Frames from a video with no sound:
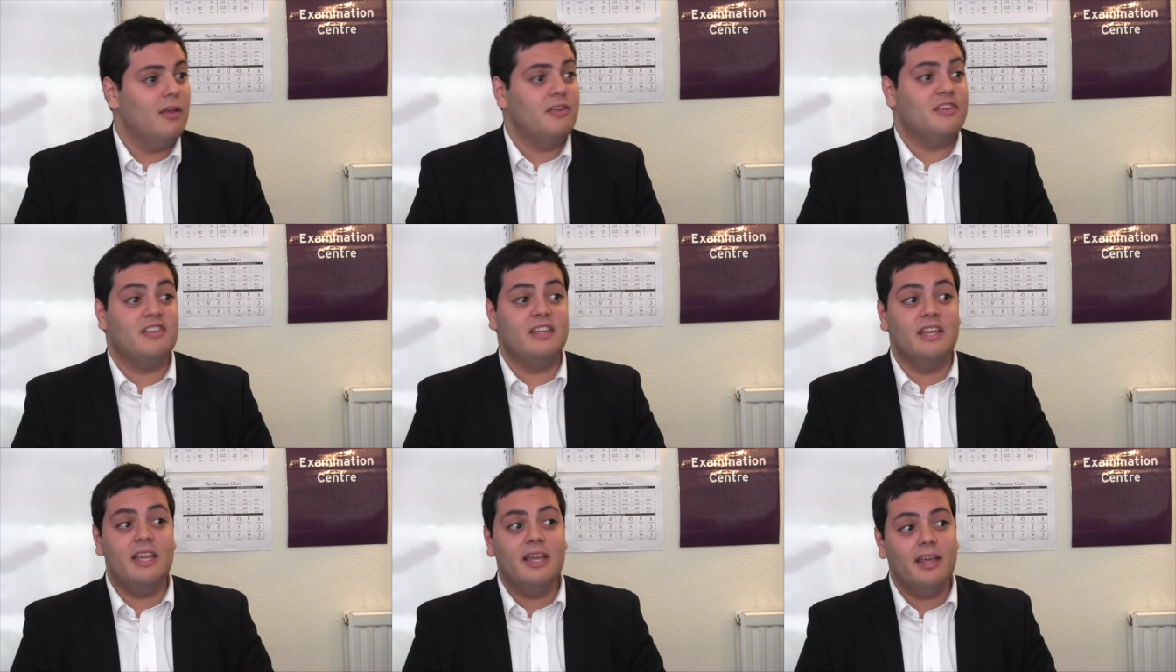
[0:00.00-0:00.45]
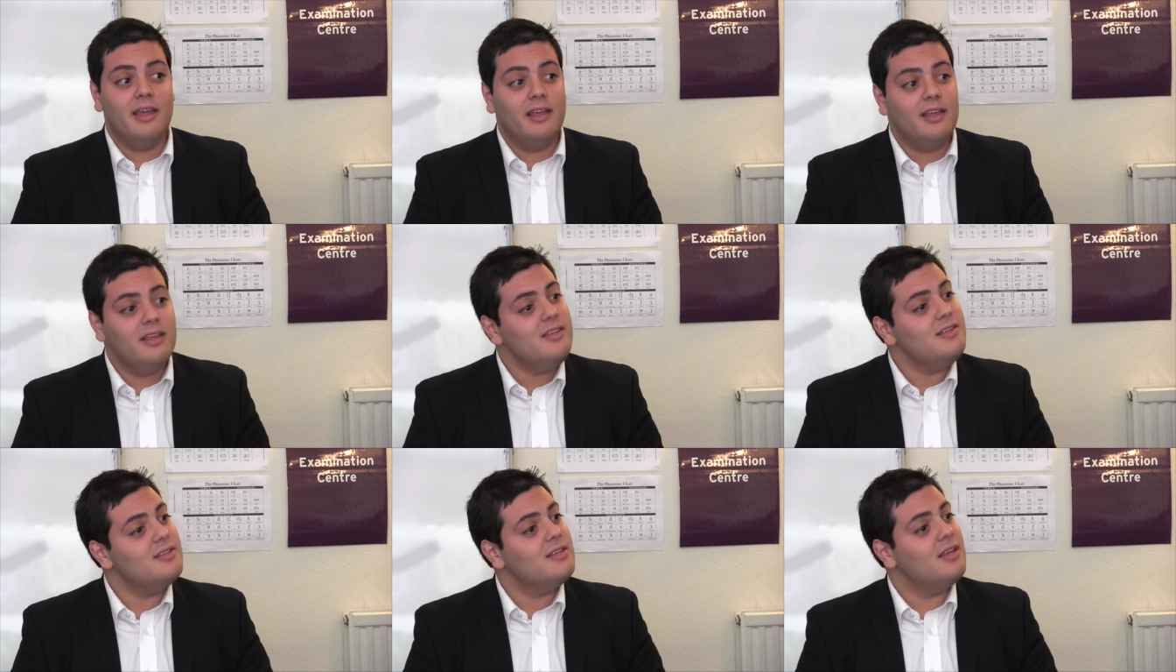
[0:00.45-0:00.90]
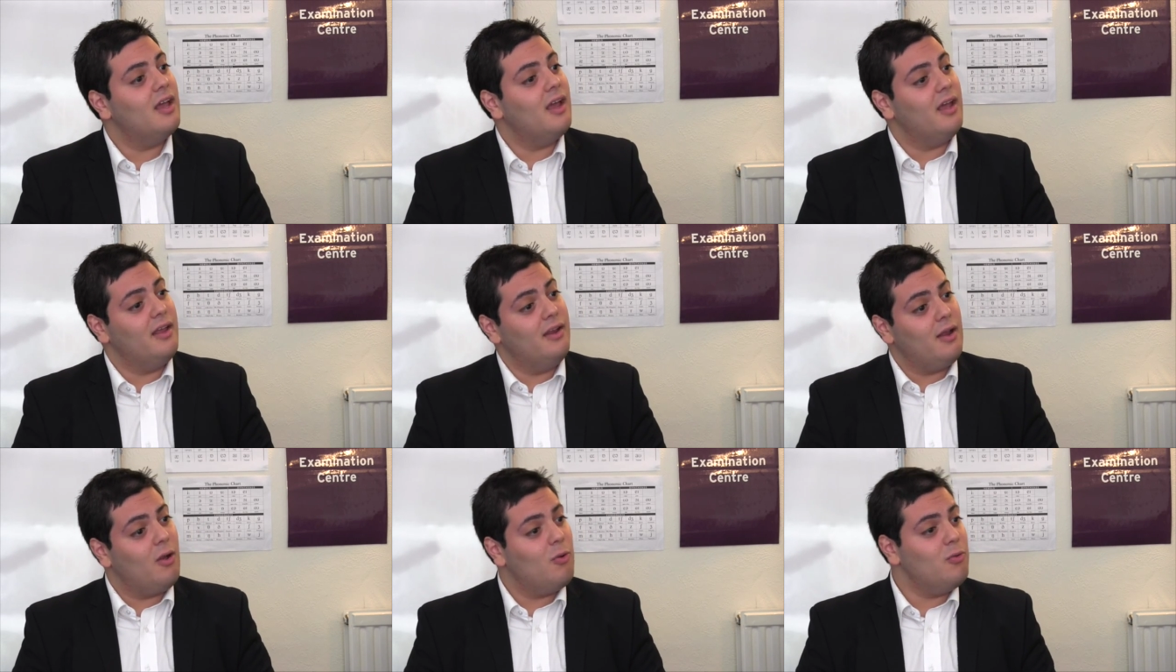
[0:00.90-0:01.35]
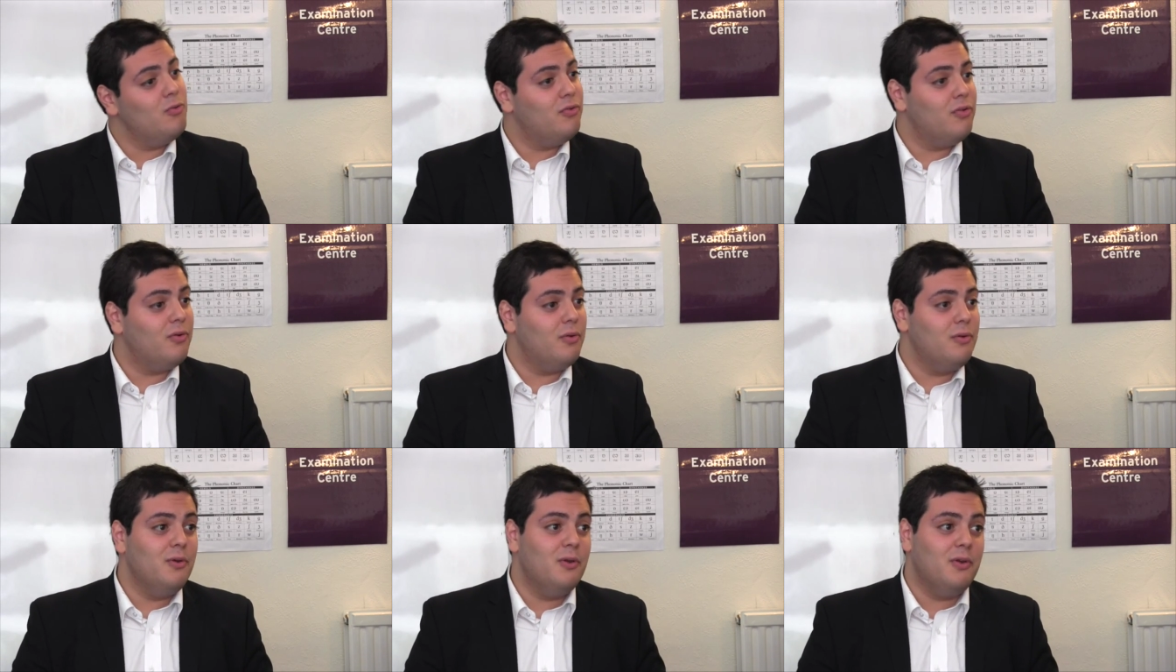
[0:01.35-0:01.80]
singers, and
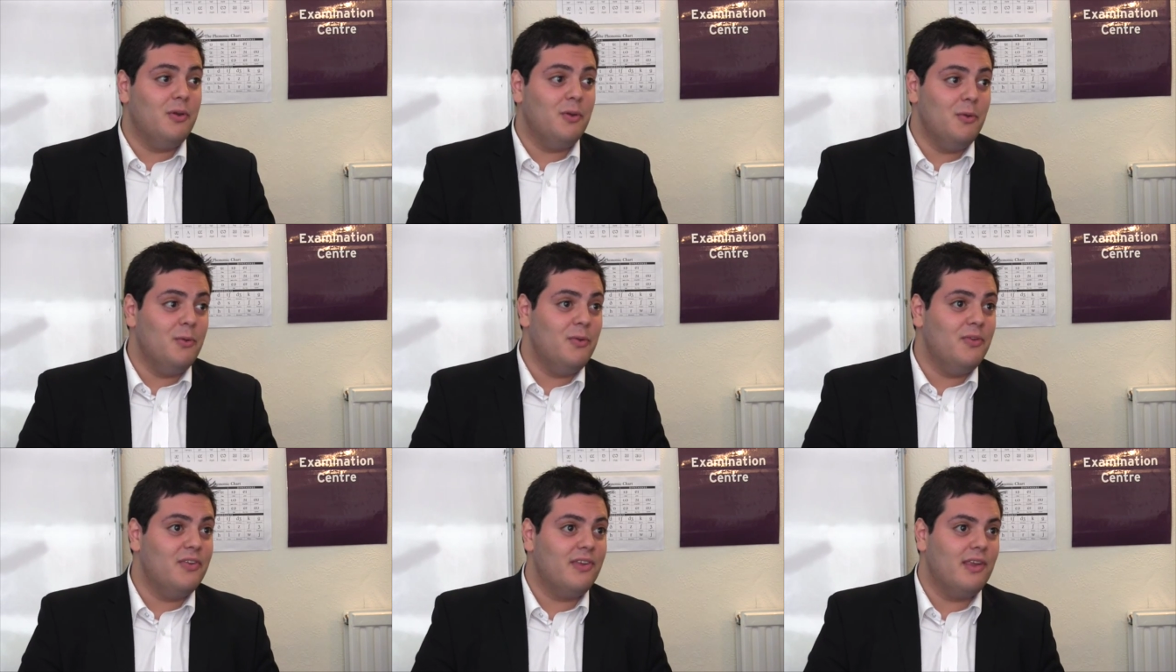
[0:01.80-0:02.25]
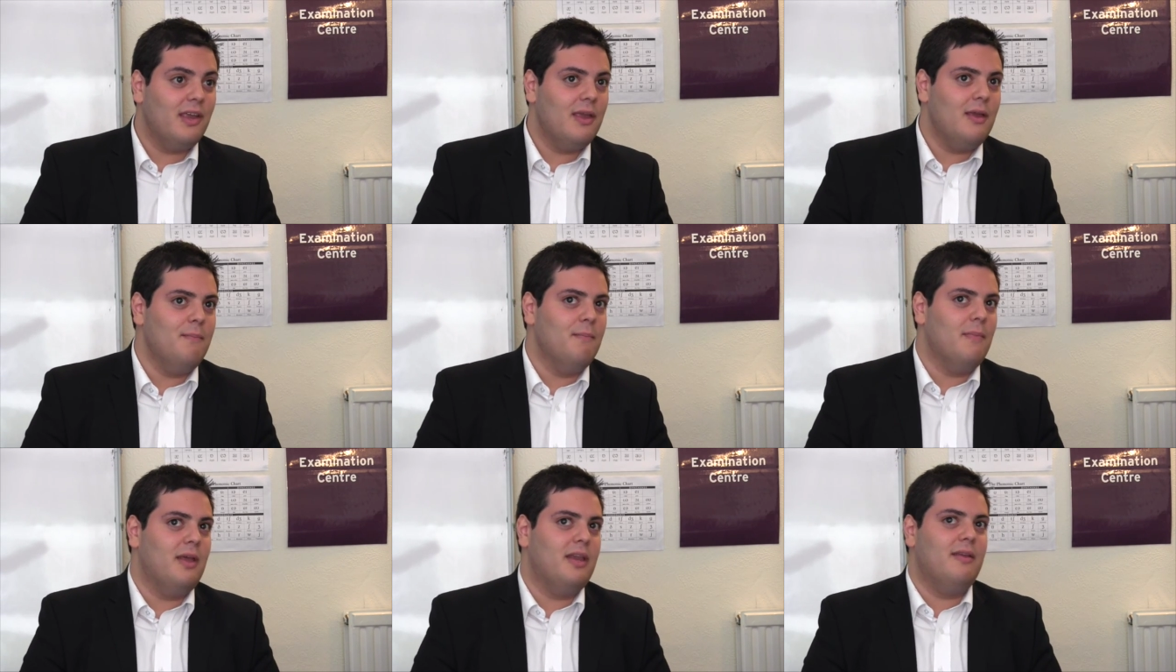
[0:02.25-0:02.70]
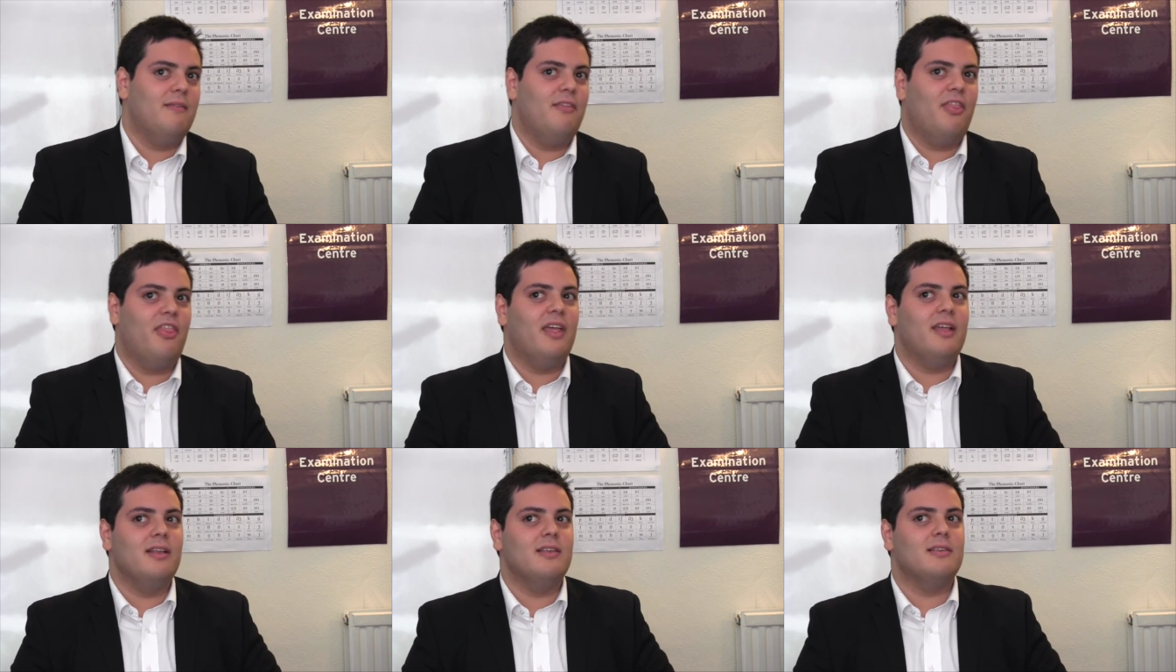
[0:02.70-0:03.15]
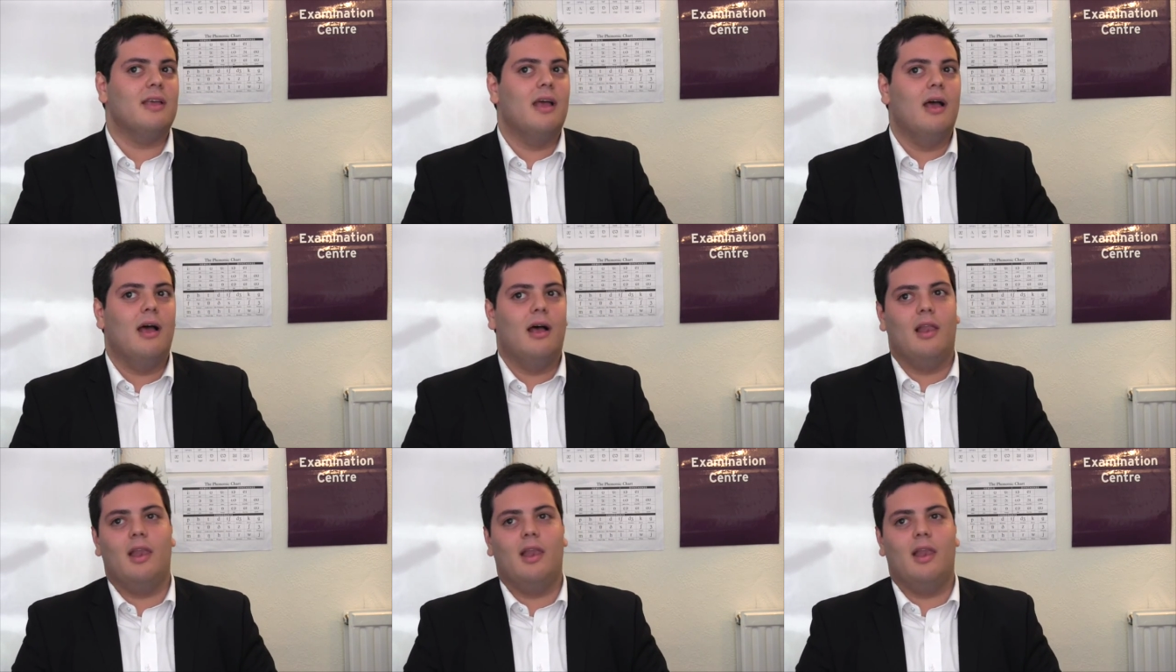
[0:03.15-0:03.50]
also you could see many things.